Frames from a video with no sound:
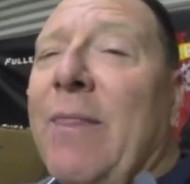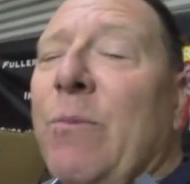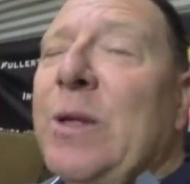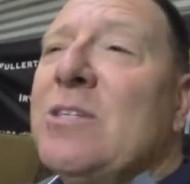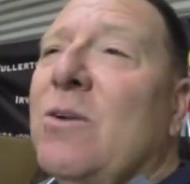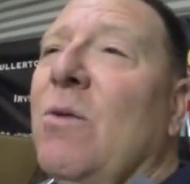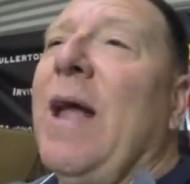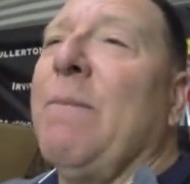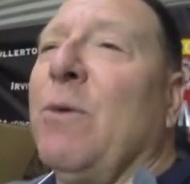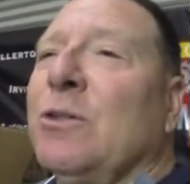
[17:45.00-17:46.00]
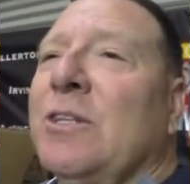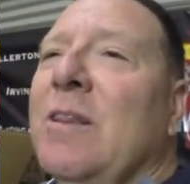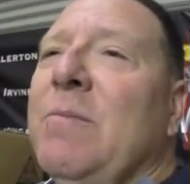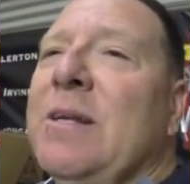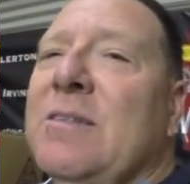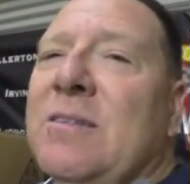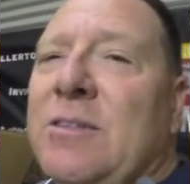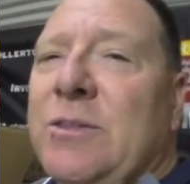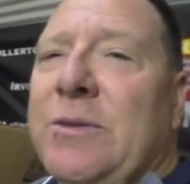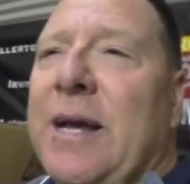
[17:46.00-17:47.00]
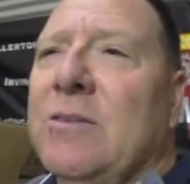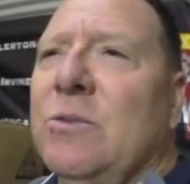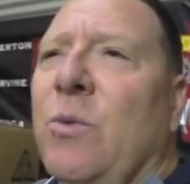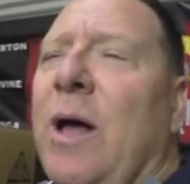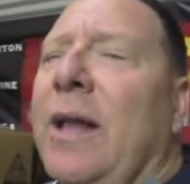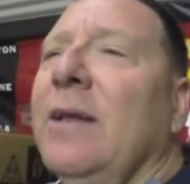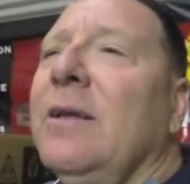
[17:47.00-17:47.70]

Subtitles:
And we sold that portion of the business in 2001.